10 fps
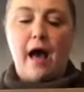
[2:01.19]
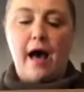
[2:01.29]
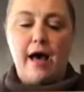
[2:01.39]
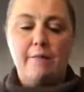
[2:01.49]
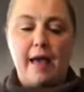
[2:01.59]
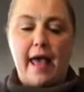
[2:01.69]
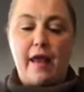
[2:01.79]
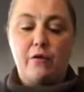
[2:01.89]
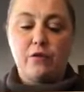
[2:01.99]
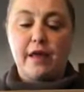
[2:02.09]

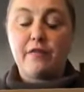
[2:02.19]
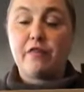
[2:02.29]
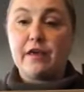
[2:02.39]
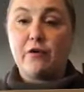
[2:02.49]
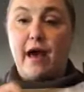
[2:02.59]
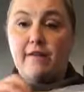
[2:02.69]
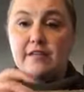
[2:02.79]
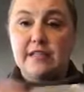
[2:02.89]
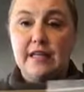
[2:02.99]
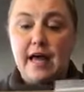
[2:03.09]
And the other thing you
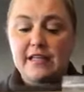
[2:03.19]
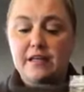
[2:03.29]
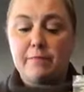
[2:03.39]
is lots